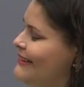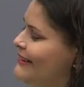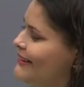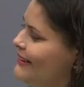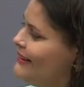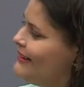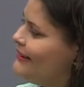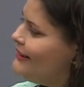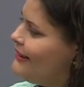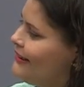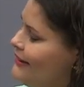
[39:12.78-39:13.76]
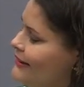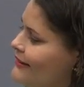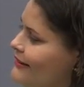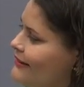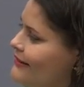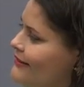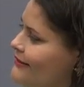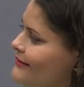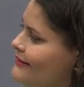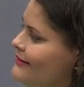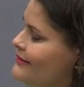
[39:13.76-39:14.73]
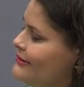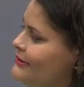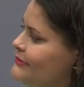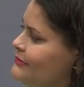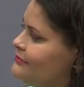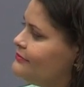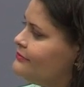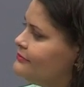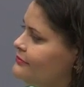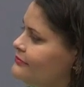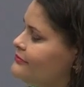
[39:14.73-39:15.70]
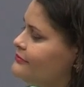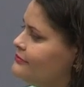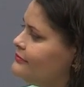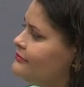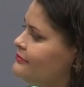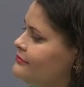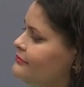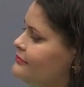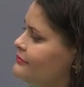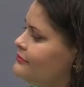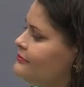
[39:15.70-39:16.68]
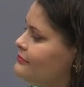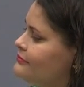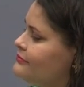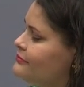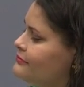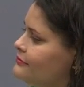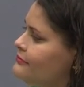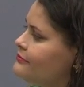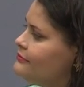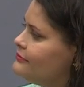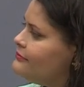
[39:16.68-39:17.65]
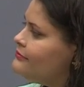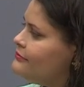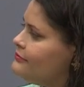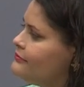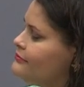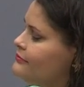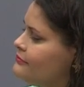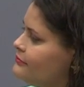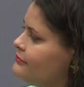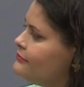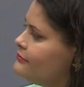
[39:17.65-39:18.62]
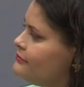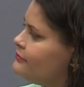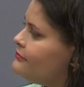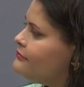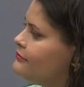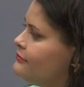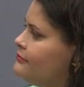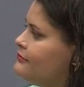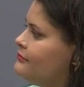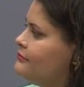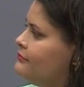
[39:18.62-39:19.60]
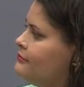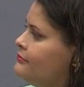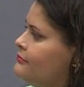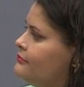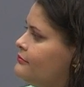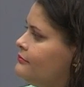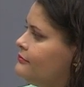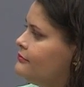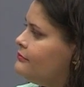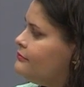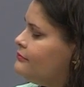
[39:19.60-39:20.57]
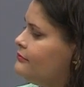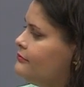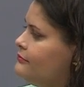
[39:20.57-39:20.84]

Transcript: The person shown says nothing.